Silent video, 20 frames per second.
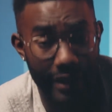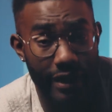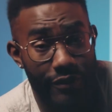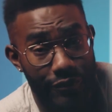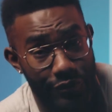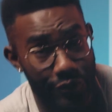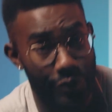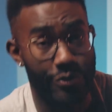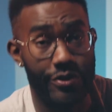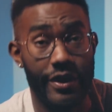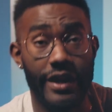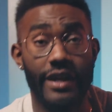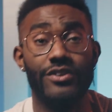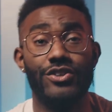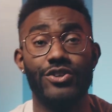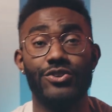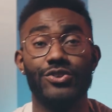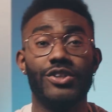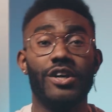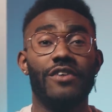And if you're thinking
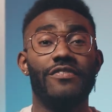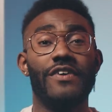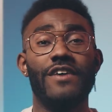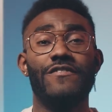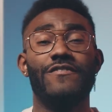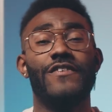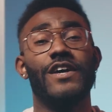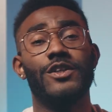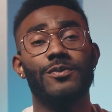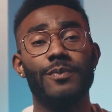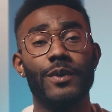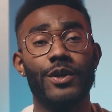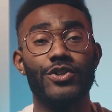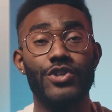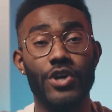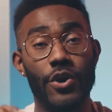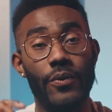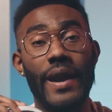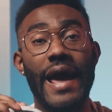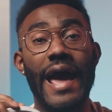to yourself, hey, Facebook,
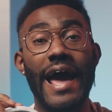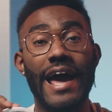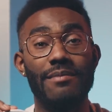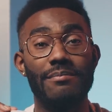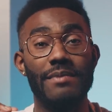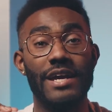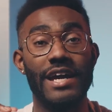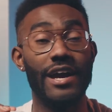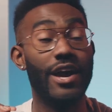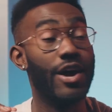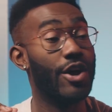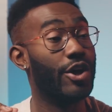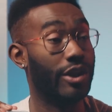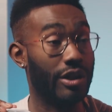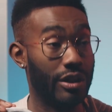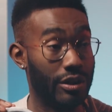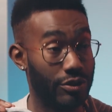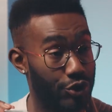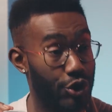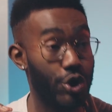don't at me,
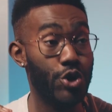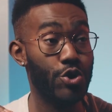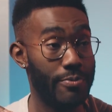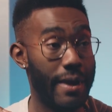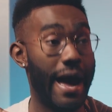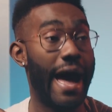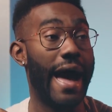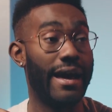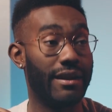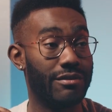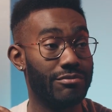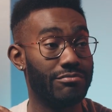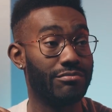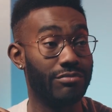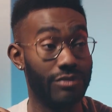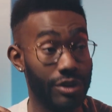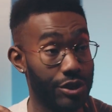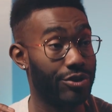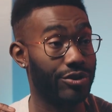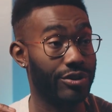well, too bad,
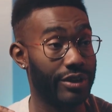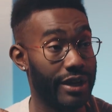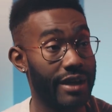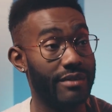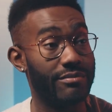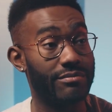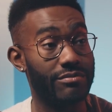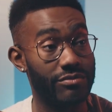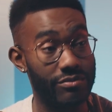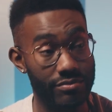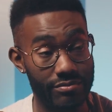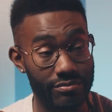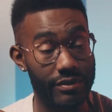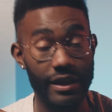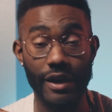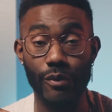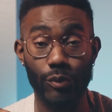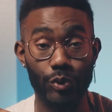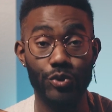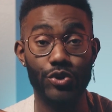literally.
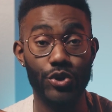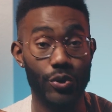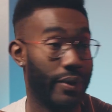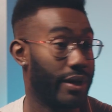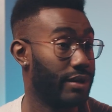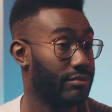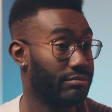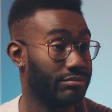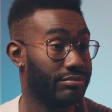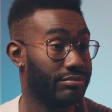They will do it.